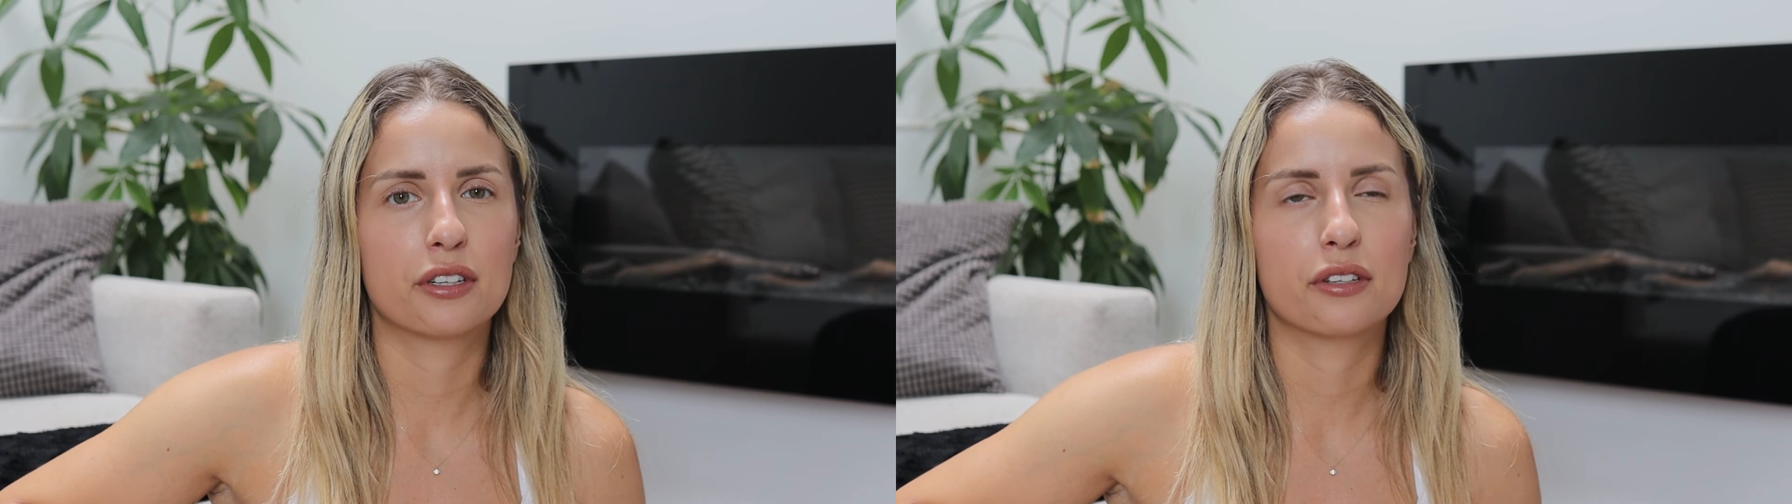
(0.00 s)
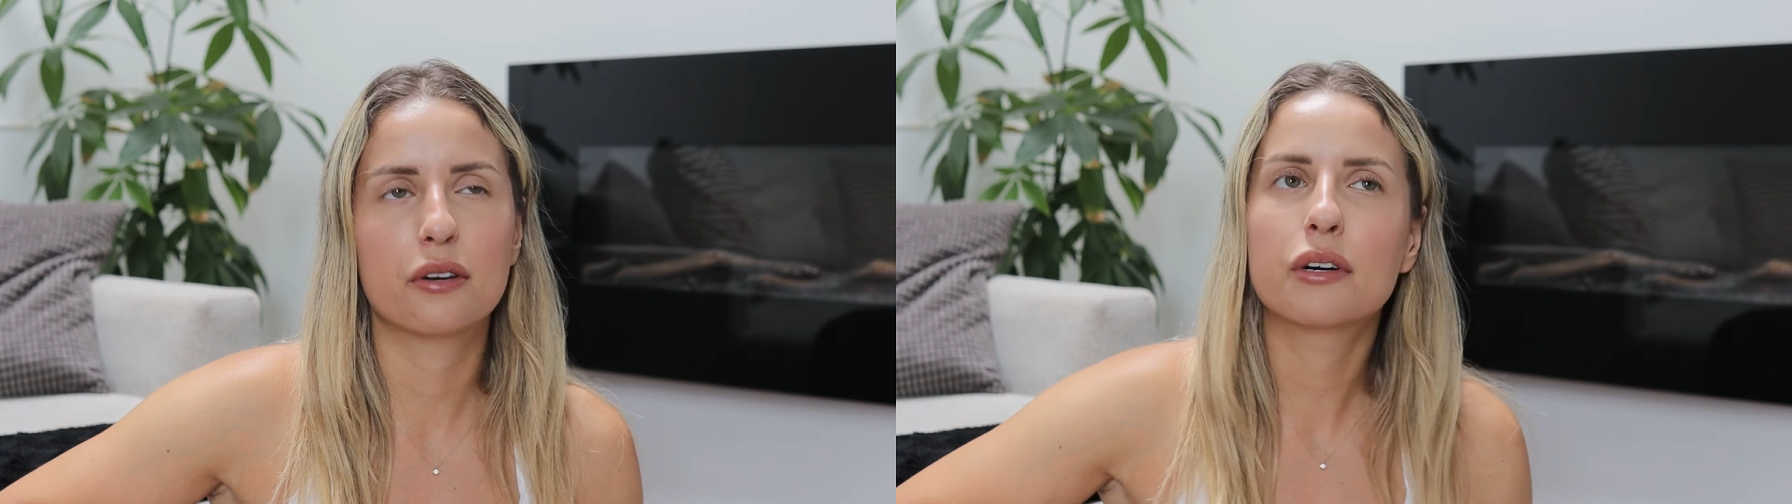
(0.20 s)

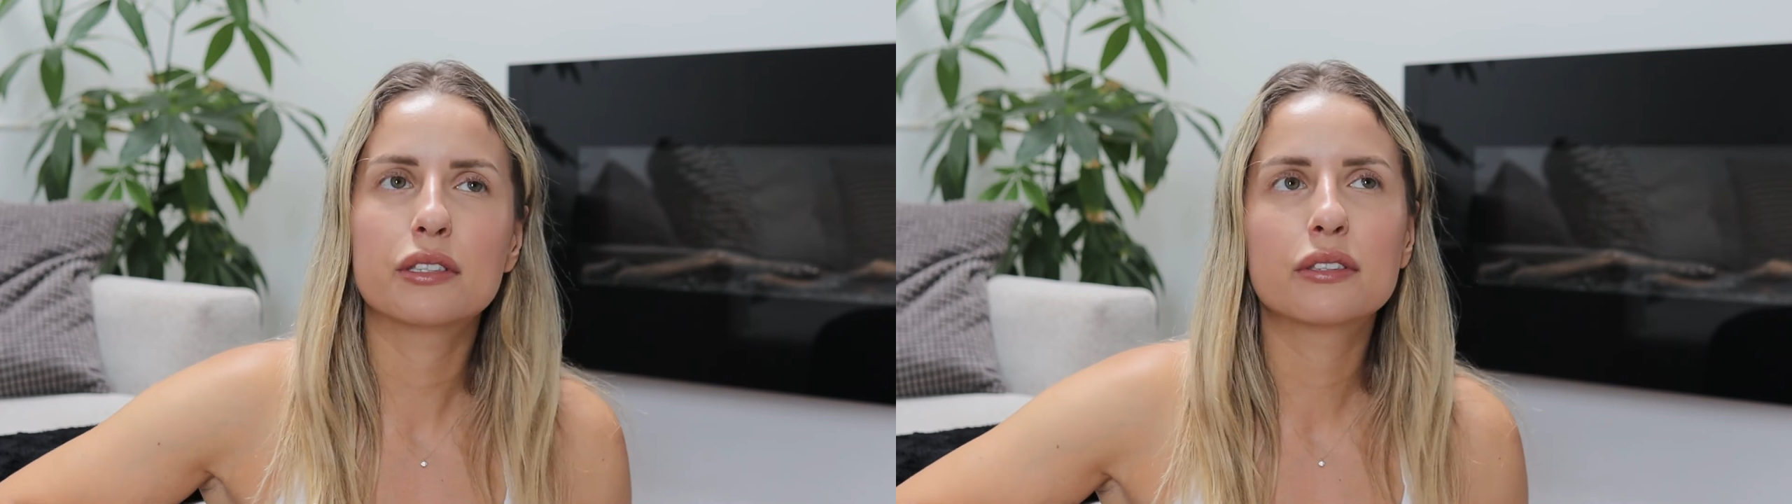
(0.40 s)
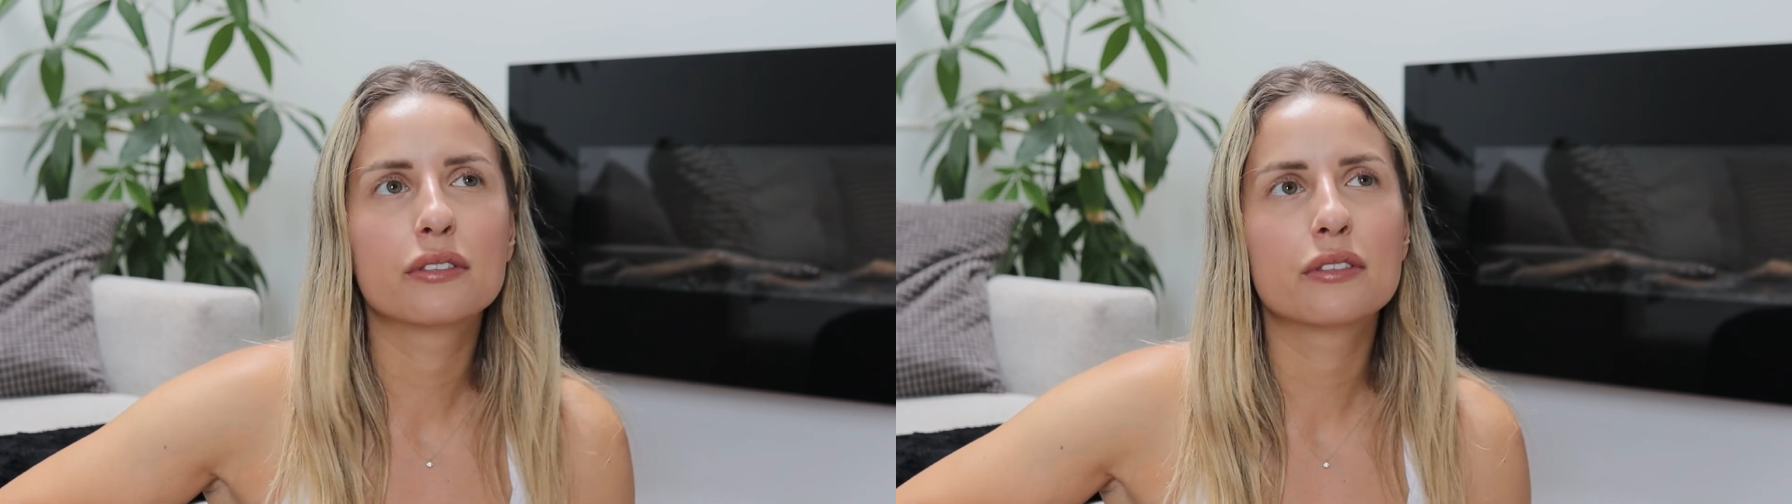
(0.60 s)
You don't
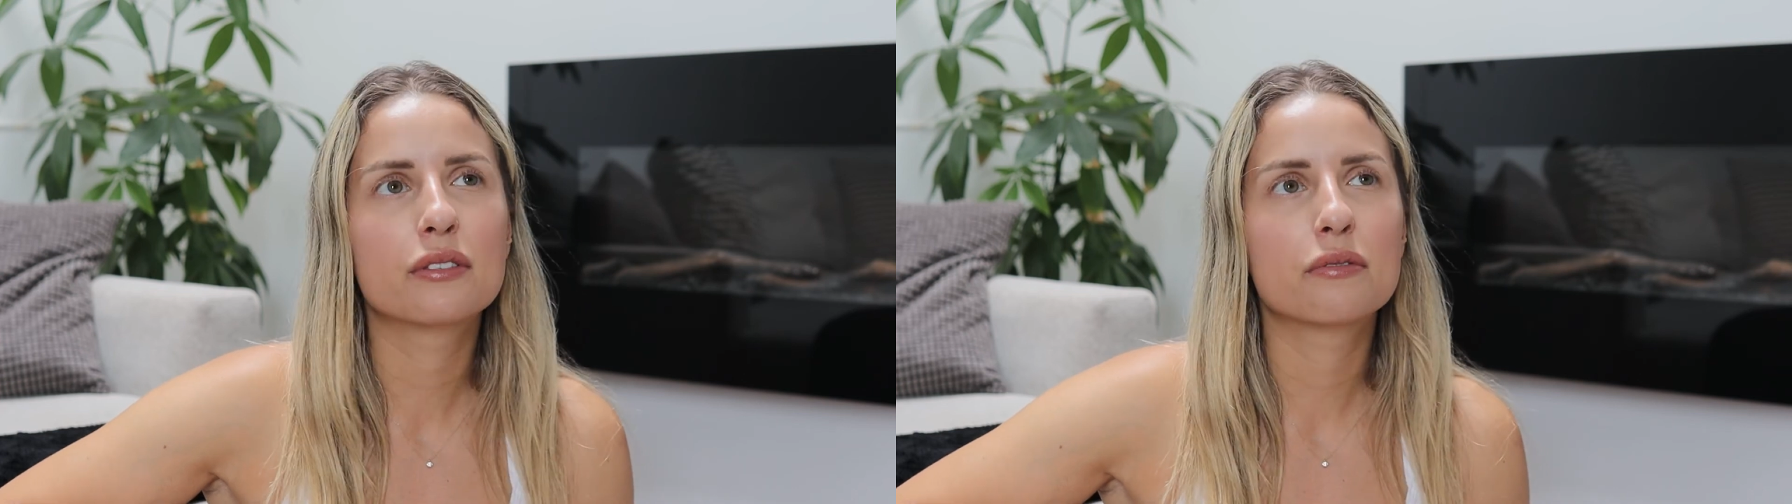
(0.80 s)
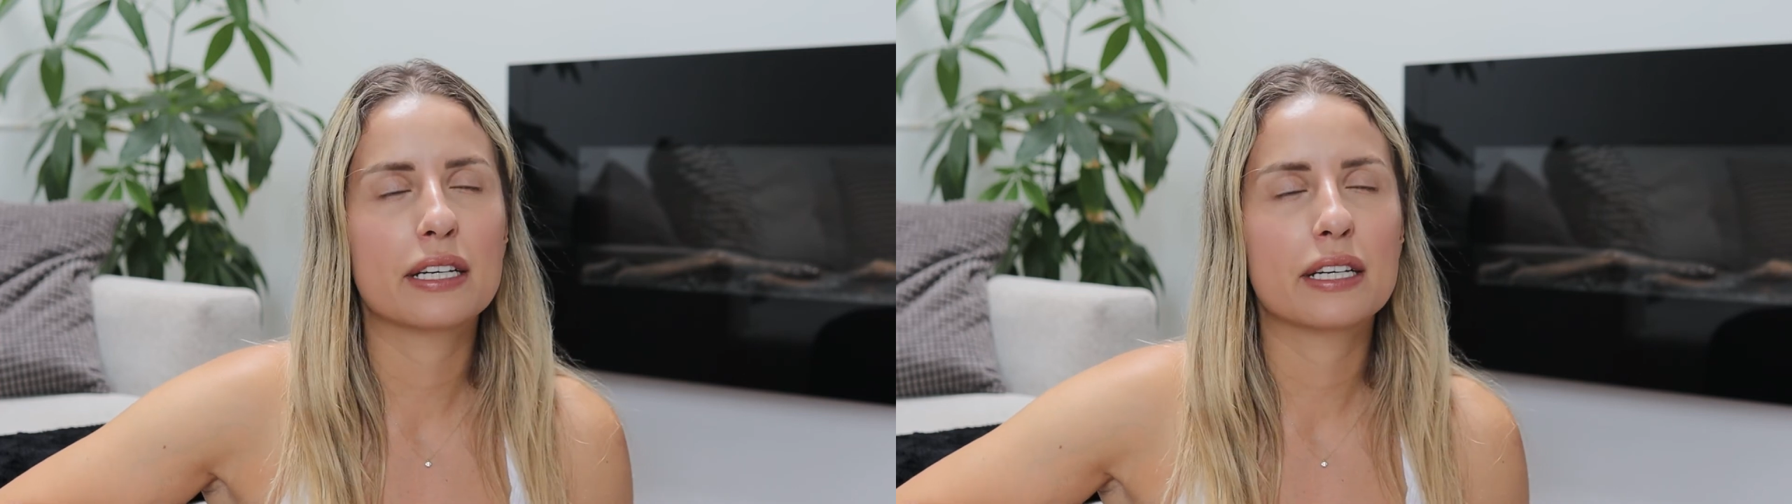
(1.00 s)
want to lose